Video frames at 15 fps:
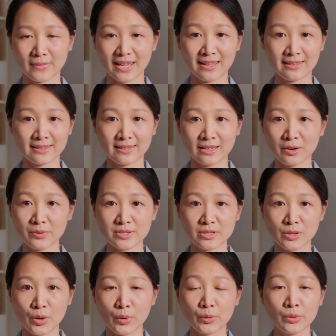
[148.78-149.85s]
and there is
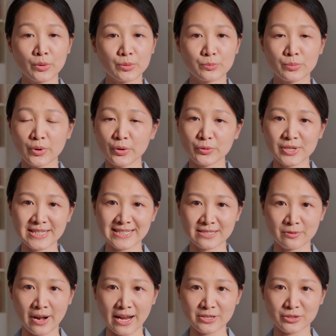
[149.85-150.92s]
no real
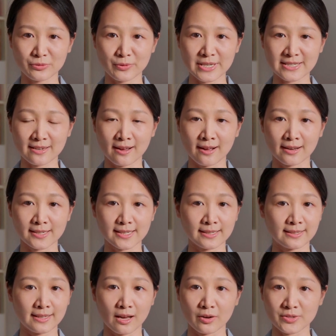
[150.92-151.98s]
interaction with God
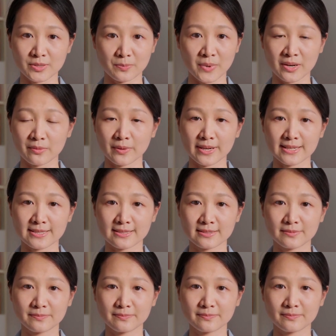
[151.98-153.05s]
in our spirit.
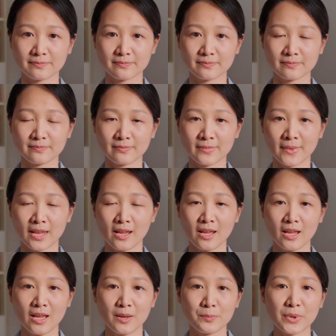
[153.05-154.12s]

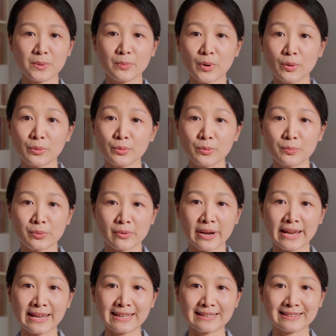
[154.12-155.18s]
People who
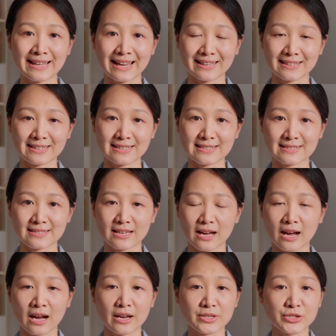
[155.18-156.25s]
pray like this
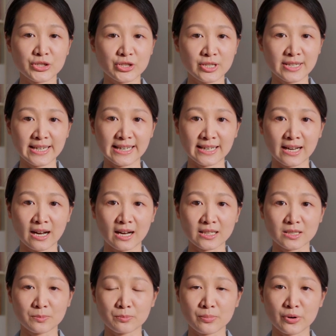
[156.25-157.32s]
are treating
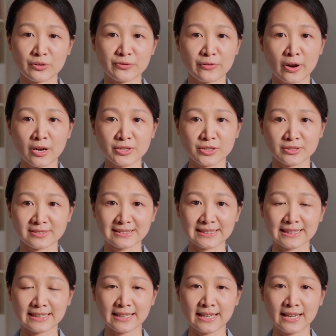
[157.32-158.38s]
God
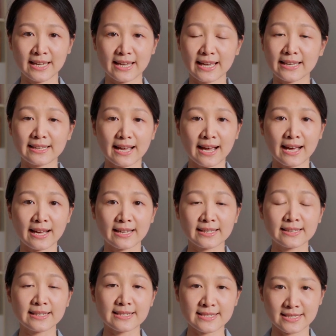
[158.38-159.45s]
perfunctorily and are
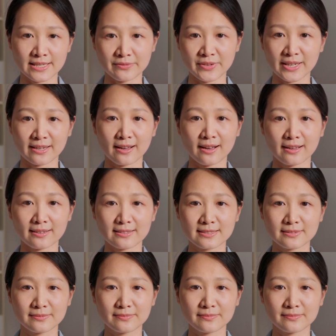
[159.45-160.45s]
deceiving God.